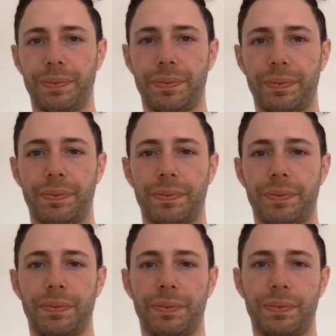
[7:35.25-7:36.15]

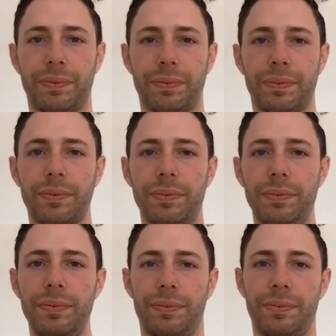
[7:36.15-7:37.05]

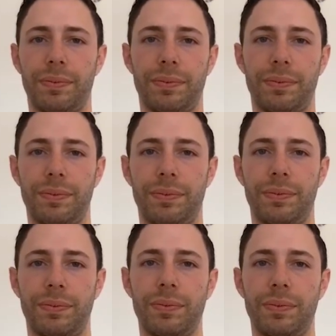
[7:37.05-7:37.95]

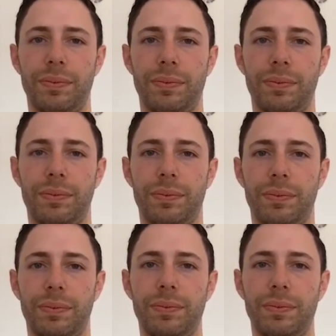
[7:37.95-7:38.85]

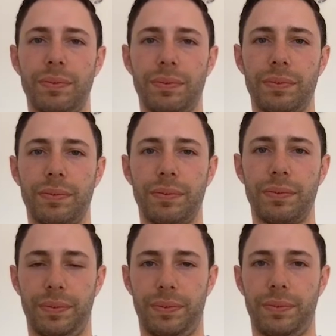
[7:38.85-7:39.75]

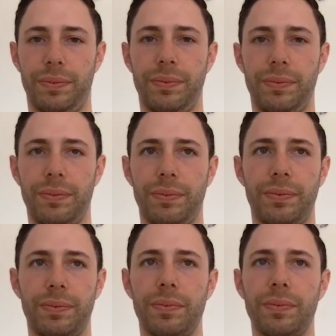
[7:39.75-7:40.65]

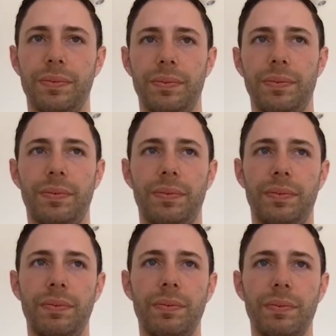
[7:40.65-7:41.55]

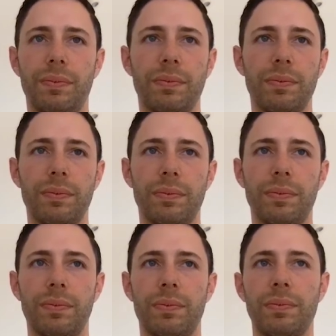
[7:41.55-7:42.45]

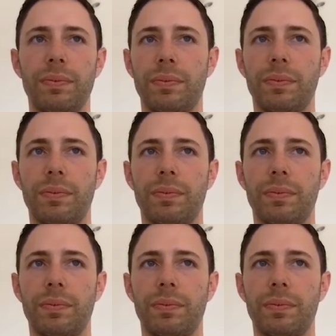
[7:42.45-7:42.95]
(silent)